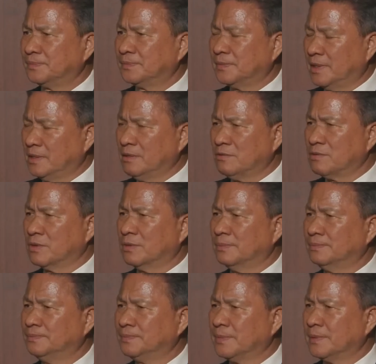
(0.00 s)
in the
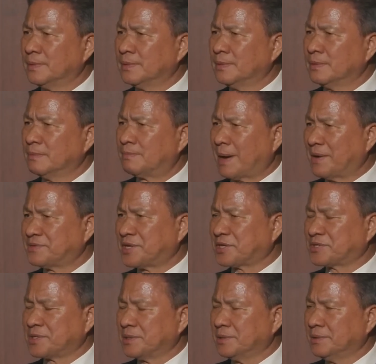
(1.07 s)
room, private
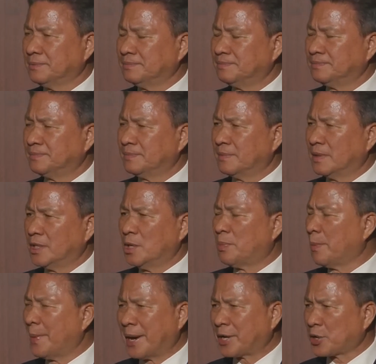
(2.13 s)
sector,
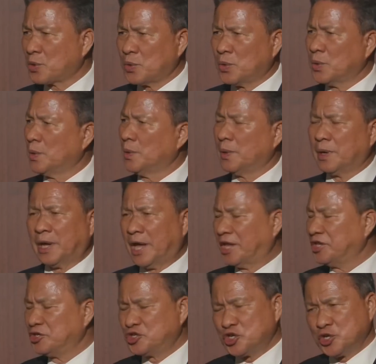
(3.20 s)
diplomatic corps,
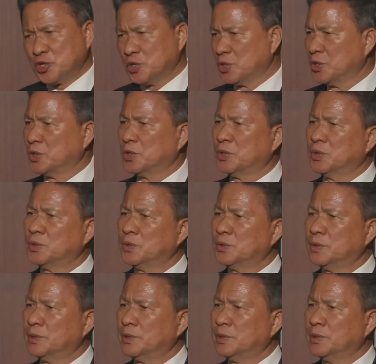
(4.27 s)
NGO,